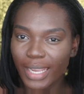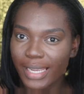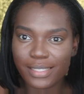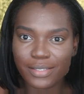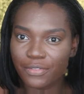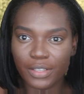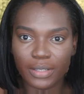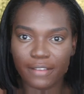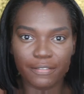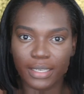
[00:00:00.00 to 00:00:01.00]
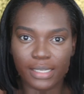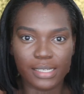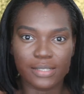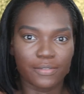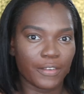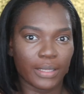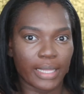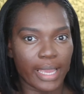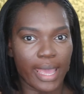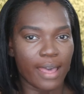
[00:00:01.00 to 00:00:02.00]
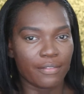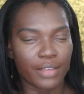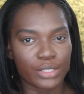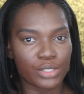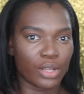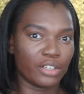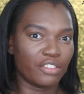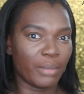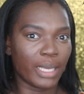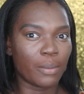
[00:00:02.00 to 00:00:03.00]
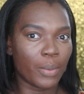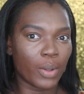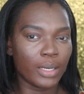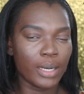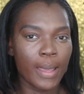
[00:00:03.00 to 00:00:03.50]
it doesn't feel heavy. It doesn't feel like I have a ton of makeup on.